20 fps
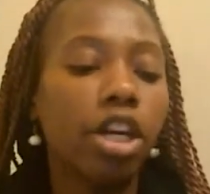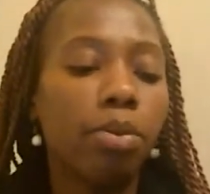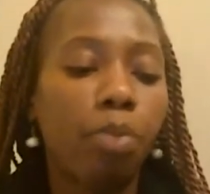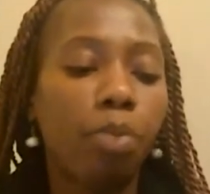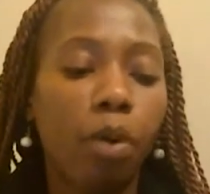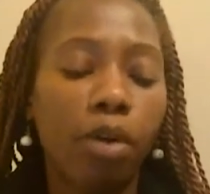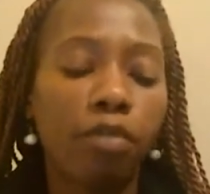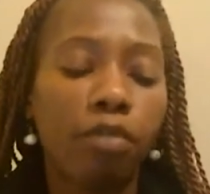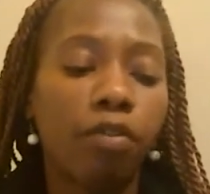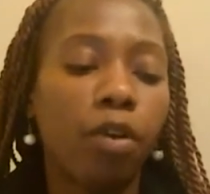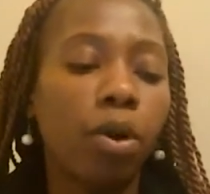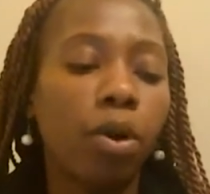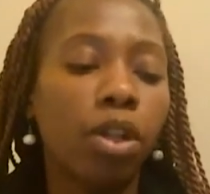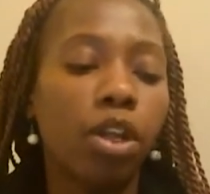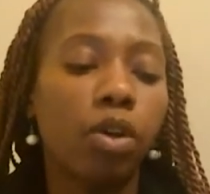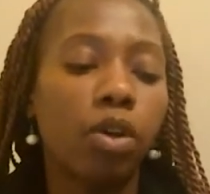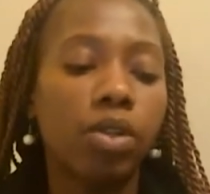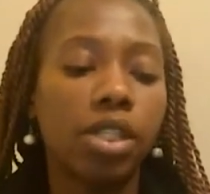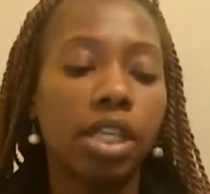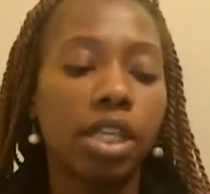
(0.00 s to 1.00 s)

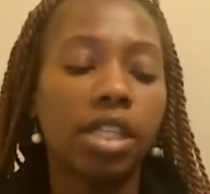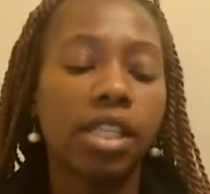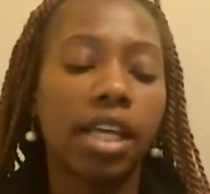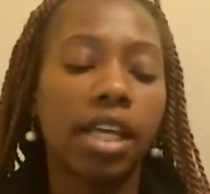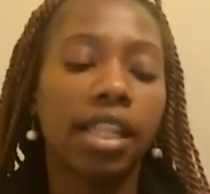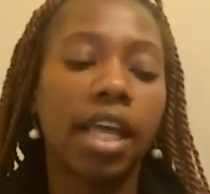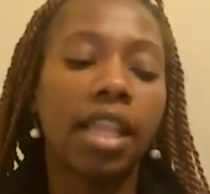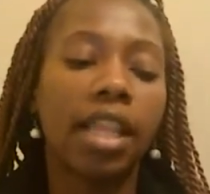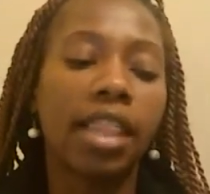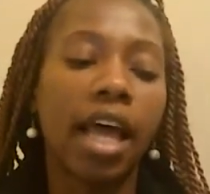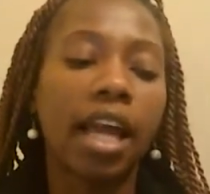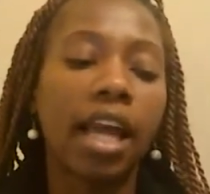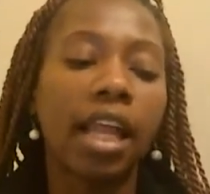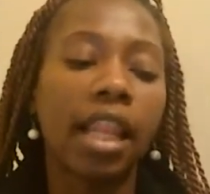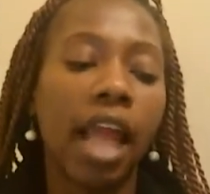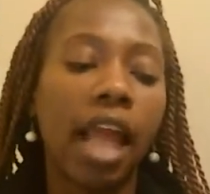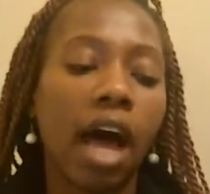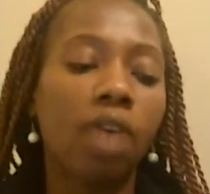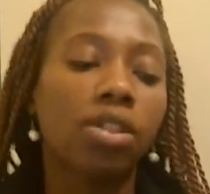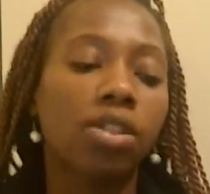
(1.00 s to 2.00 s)
portfolios, things like that. That
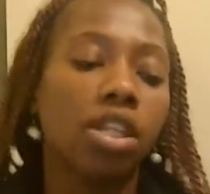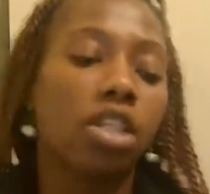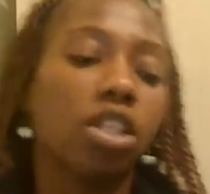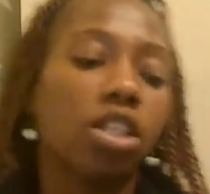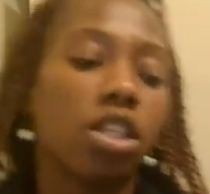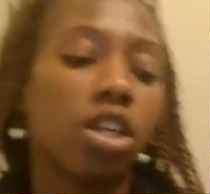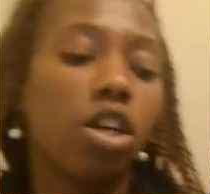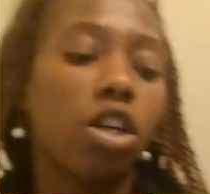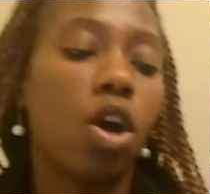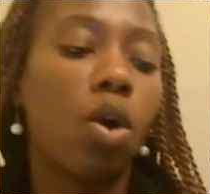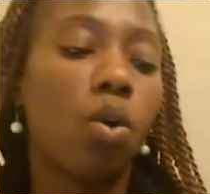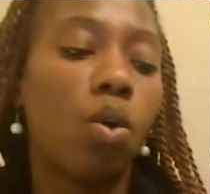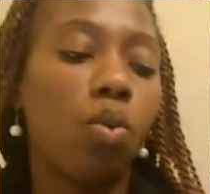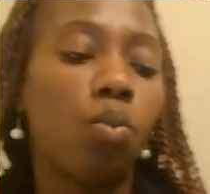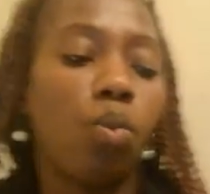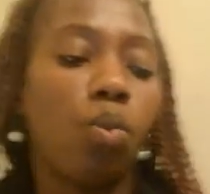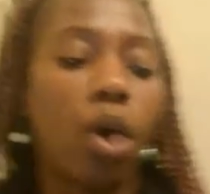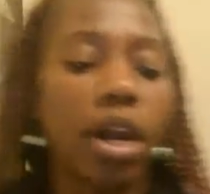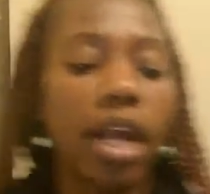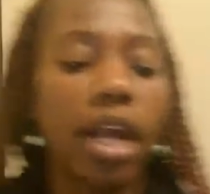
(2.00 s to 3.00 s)
allows us to know
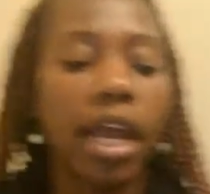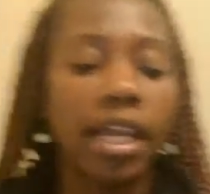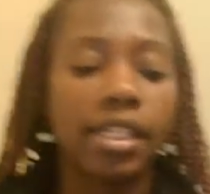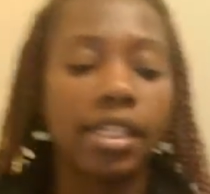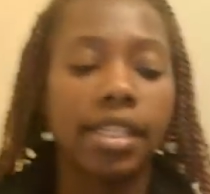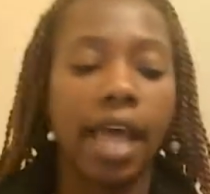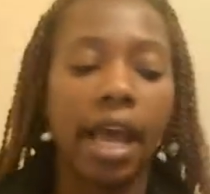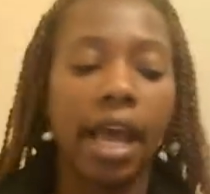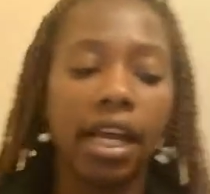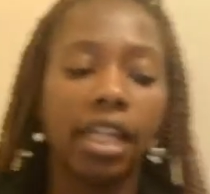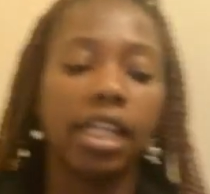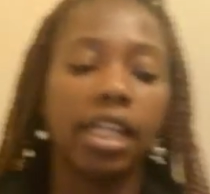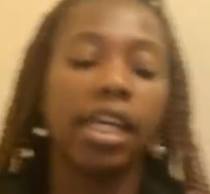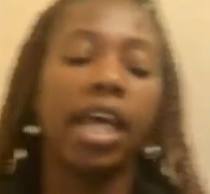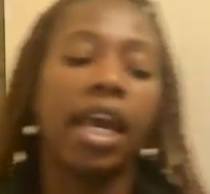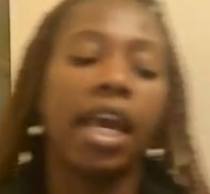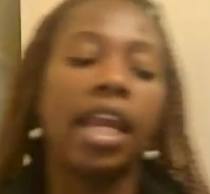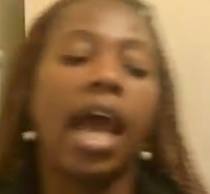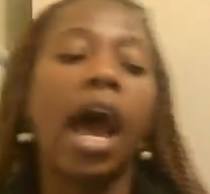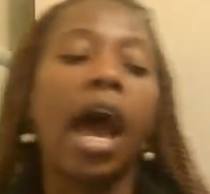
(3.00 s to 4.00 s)
what
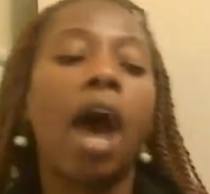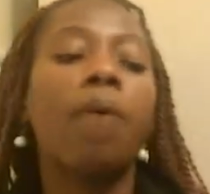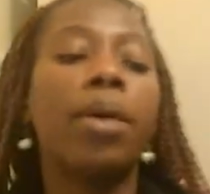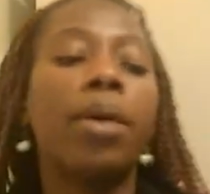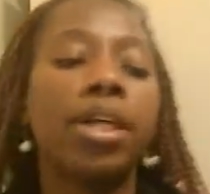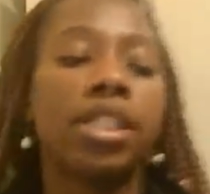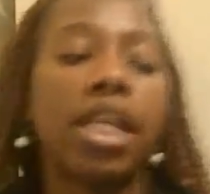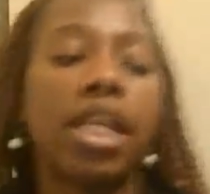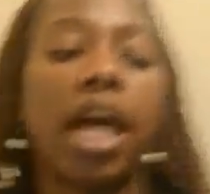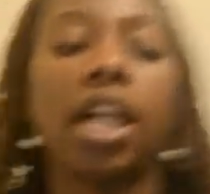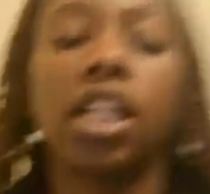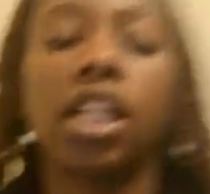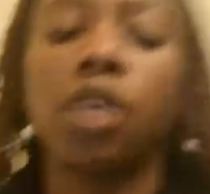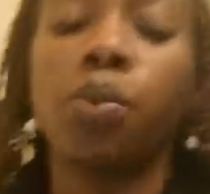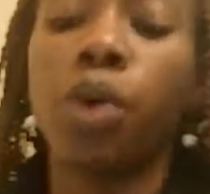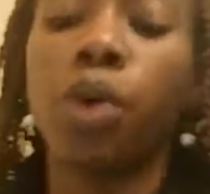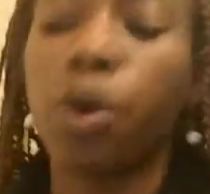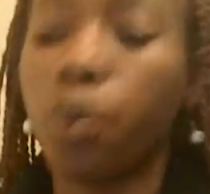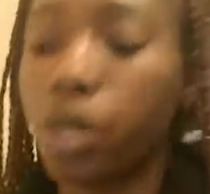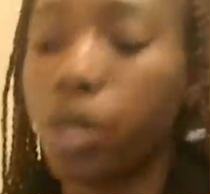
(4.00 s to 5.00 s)
exactly and how exactly
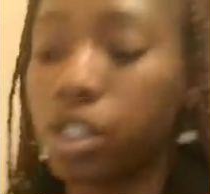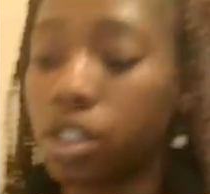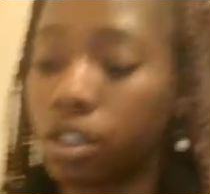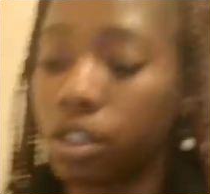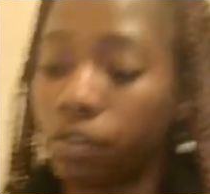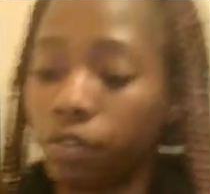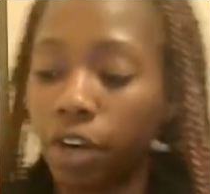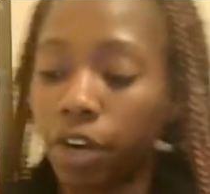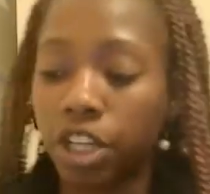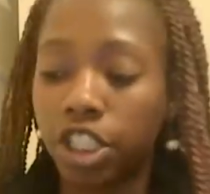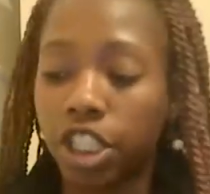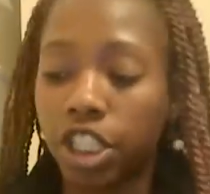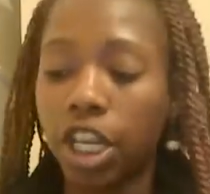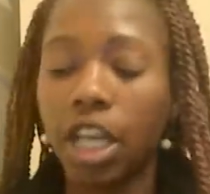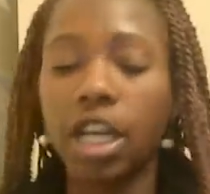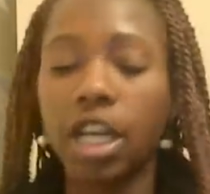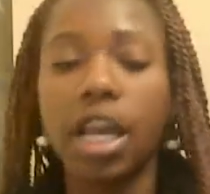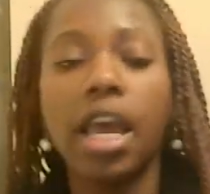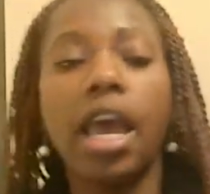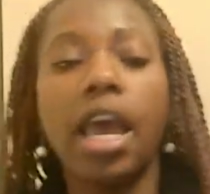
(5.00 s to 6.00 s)
we're going to
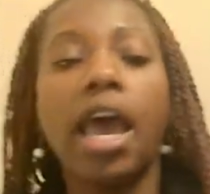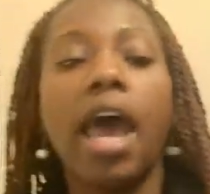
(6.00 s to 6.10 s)
differentiate.